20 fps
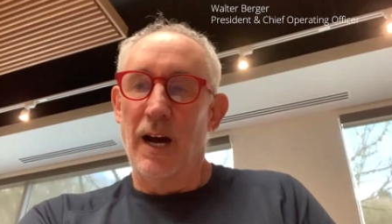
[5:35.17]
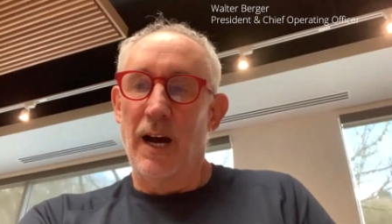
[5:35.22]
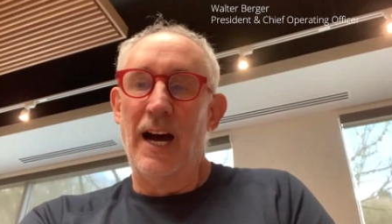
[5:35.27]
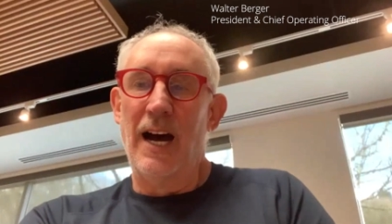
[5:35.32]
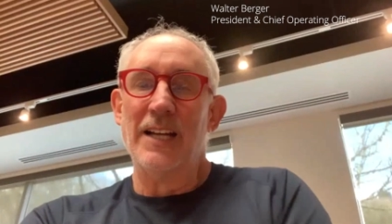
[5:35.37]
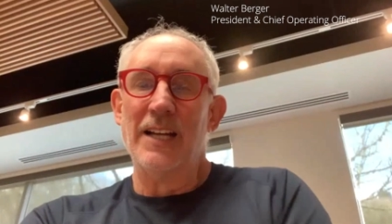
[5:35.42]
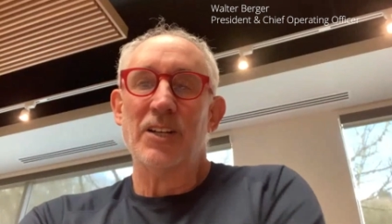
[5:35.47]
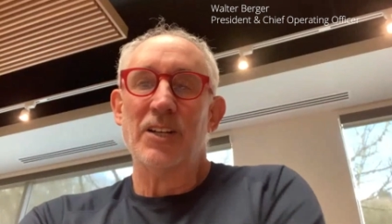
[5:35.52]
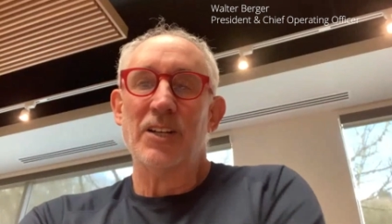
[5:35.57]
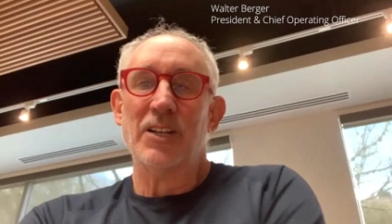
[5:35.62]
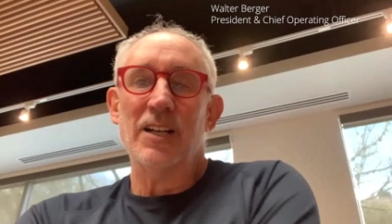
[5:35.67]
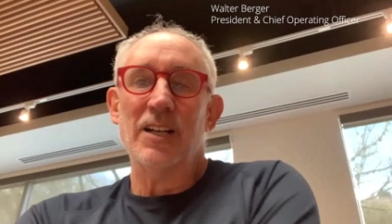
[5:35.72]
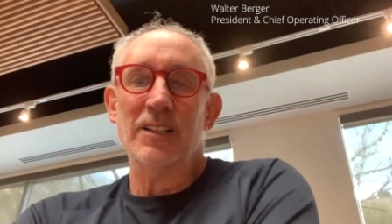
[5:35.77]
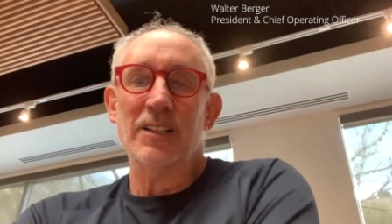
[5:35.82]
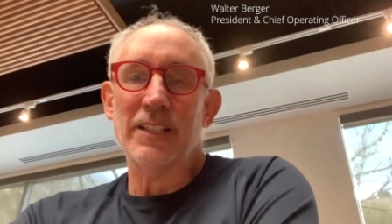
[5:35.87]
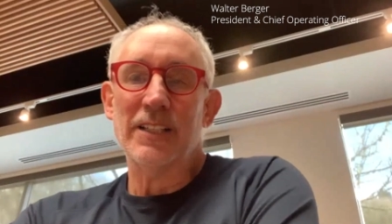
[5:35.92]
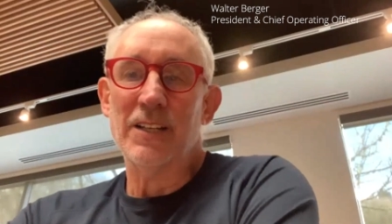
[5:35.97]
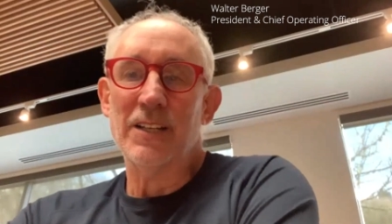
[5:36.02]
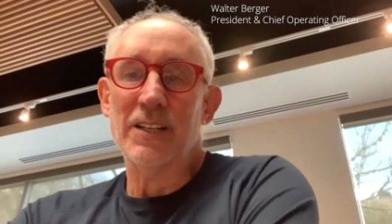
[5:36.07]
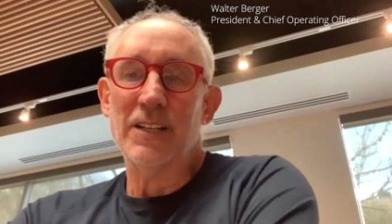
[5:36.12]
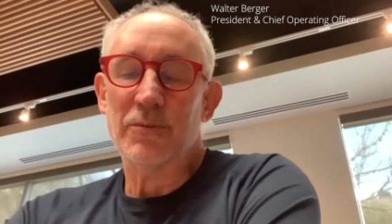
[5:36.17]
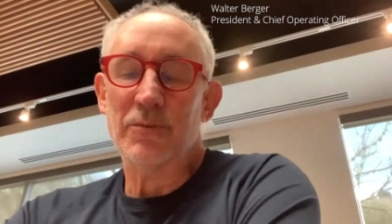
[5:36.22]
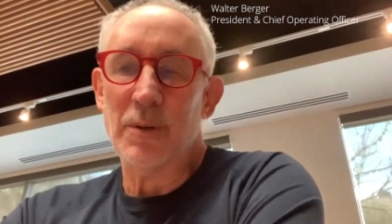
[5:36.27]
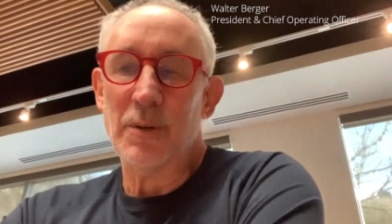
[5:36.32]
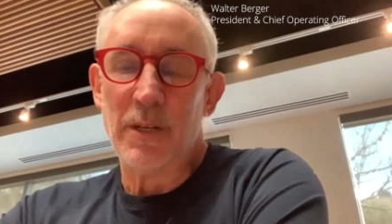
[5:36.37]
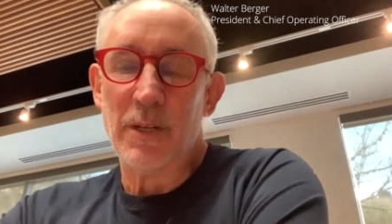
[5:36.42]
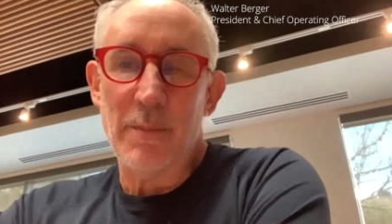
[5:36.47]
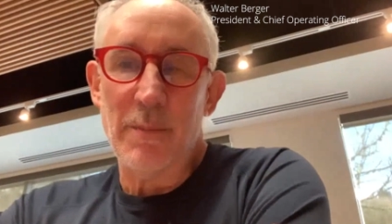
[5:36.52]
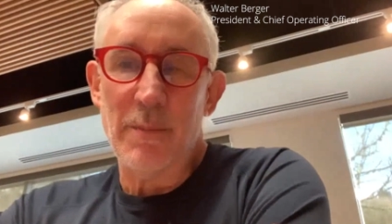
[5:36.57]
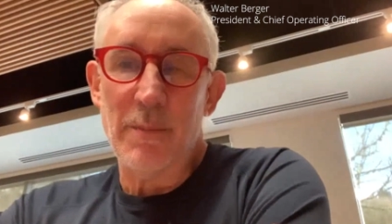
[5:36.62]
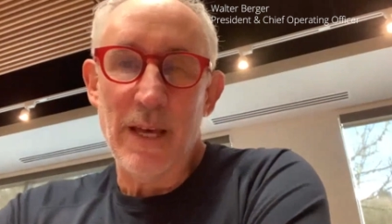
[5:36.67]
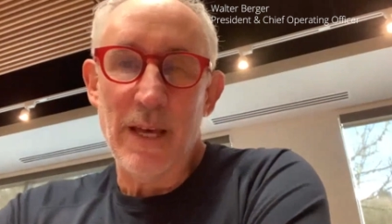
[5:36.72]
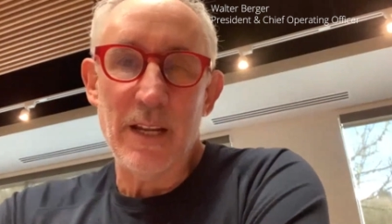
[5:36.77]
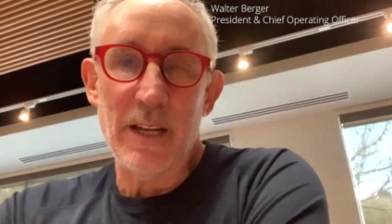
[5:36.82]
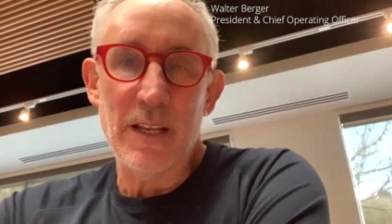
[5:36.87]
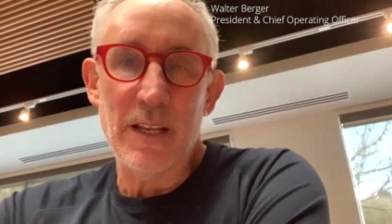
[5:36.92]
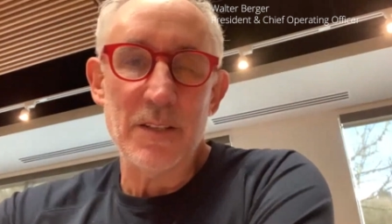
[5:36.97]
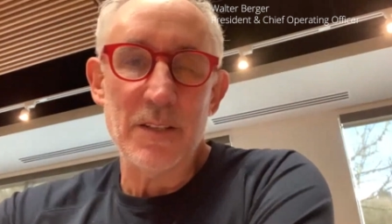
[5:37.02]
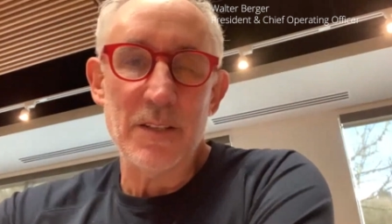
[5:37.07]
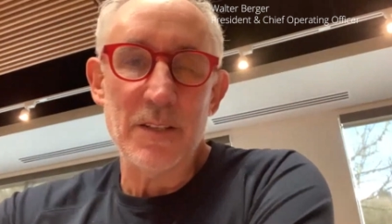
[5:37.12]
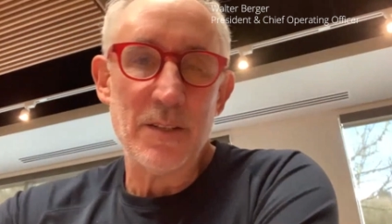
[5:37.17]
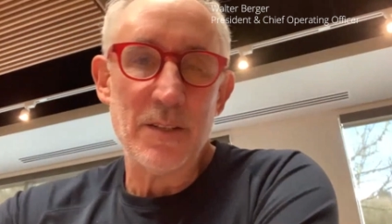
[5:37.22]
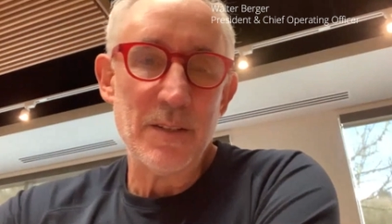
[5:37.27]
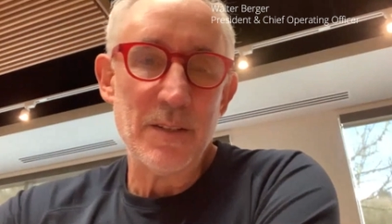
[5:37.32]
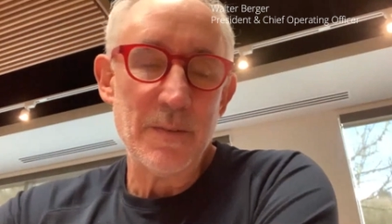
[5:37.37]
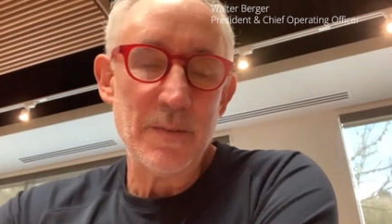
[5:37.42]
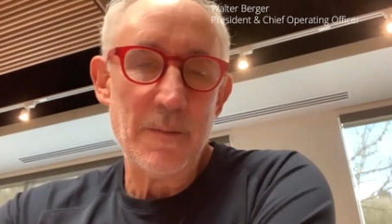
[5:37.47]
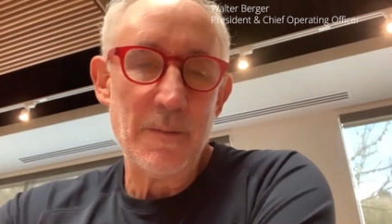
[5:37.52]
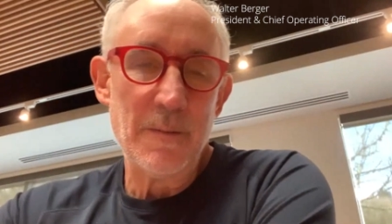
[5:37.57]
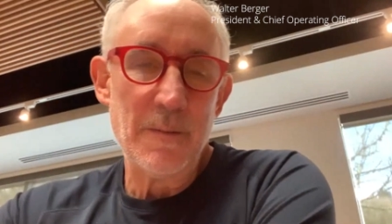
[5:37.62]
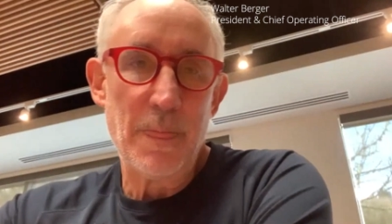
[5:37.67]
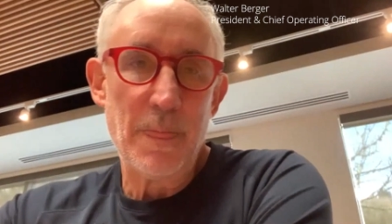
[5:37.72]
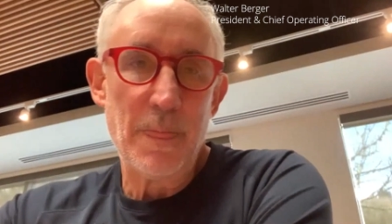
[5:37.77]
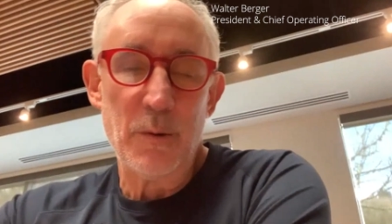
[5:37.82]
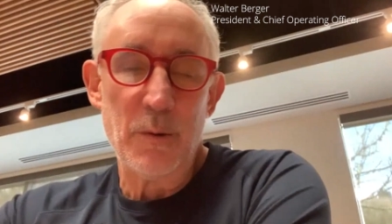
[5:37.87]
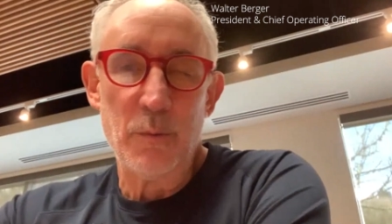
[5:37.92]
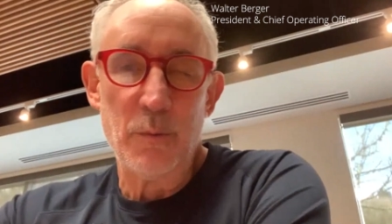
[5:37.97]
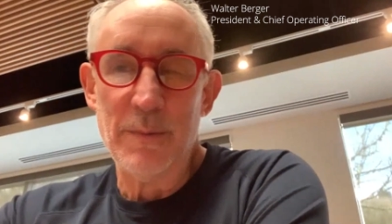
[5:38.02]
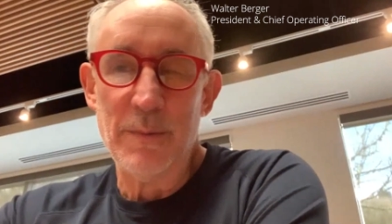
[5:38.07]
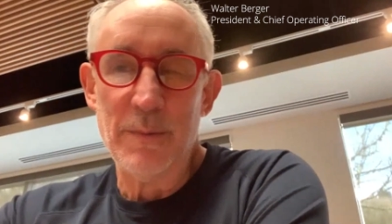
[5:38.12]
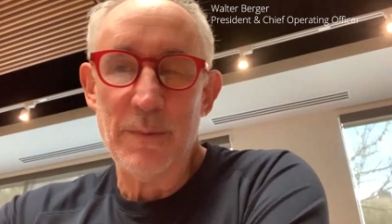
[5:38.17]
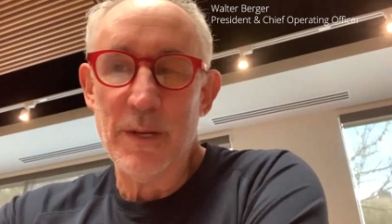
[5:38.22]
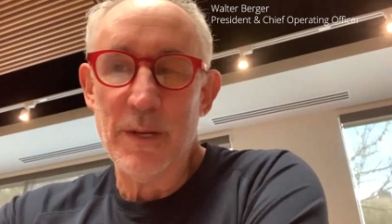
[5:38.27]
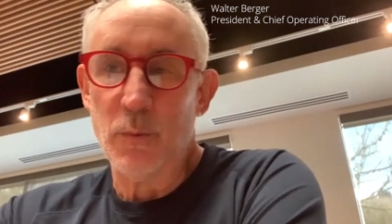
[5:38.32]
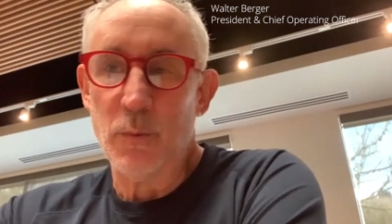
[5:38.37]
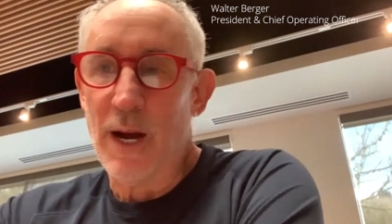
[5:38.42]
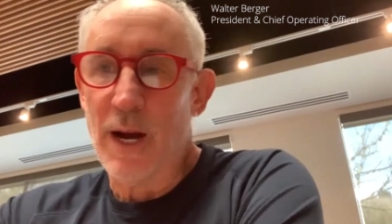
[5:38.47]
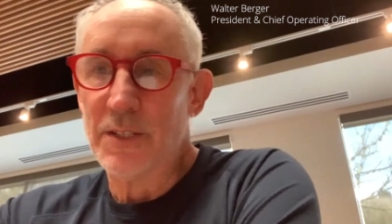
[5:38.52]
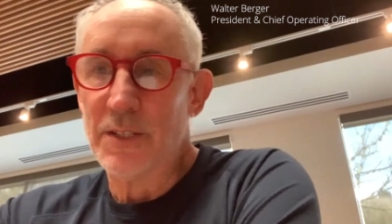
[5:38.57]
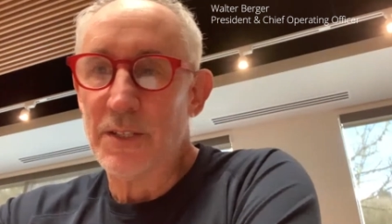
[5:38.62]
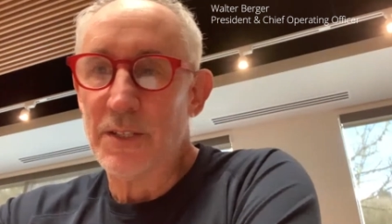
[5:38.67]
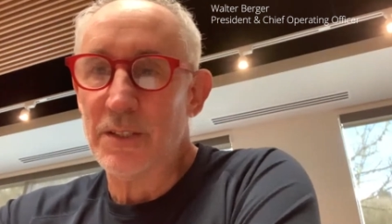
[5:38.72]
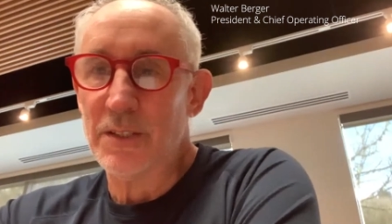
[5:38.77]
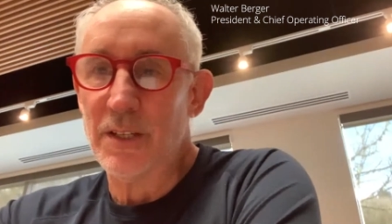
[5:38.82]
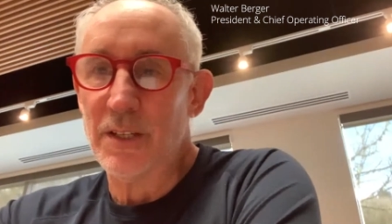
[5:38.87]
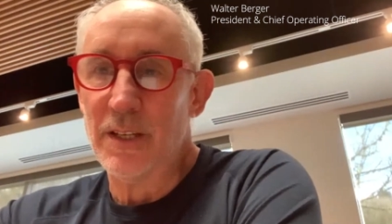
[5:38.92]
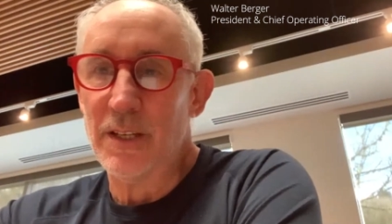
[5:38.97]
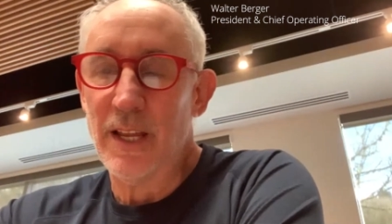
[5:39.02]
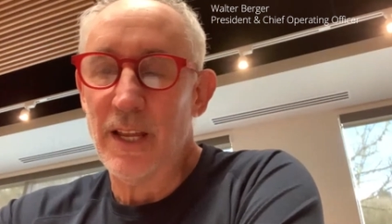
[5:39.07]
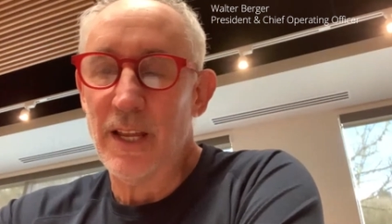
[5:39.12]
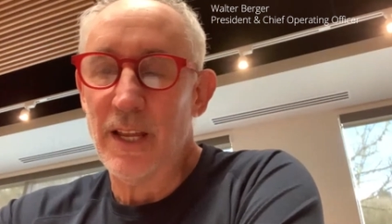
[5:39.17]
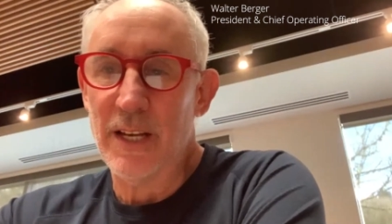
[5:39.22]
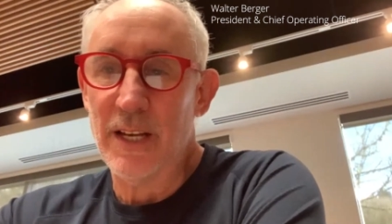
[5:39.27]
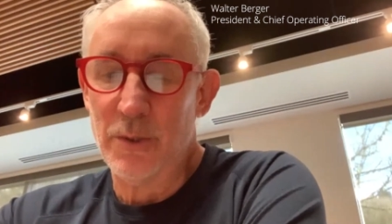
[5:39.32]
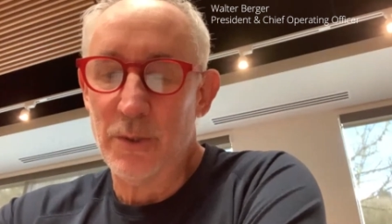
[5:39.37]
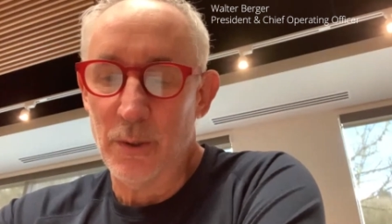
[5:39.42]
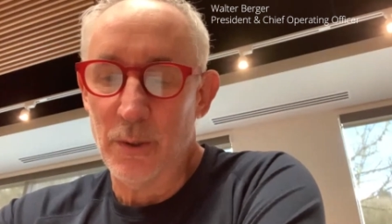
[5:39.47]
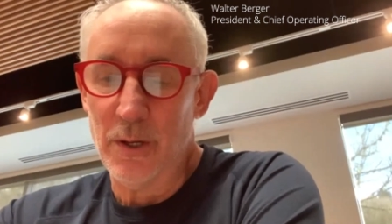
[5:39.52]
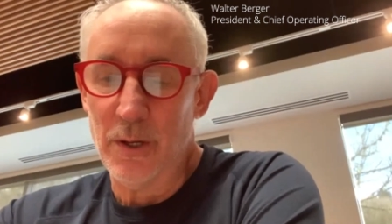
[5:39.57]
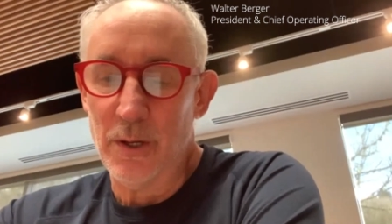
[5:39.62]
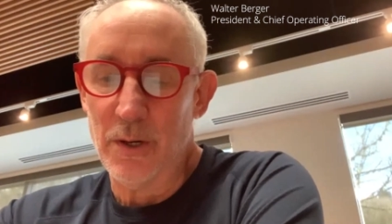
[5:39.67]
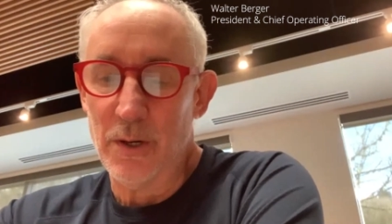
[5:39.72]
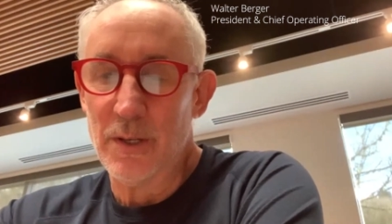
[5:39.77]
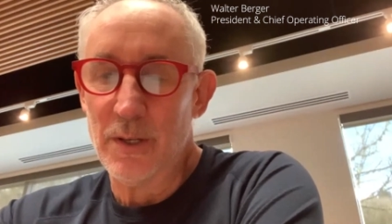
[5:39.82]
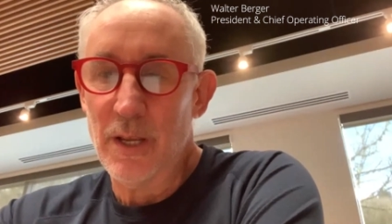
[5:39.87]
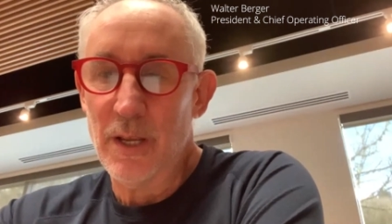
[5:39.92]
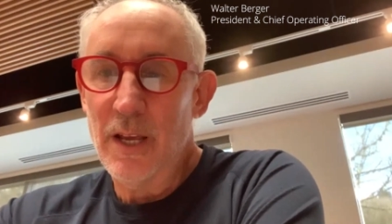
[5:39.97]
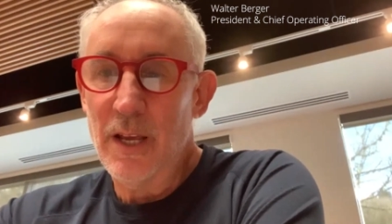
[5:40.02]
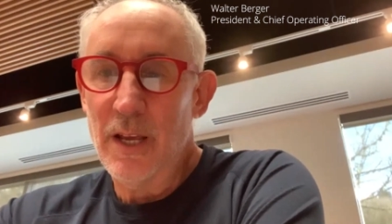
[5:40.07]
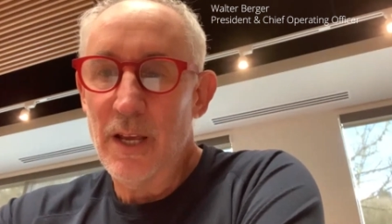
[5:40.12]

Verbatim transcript: Hi, calling in from Kymeta's Redmond, Washington headquarters.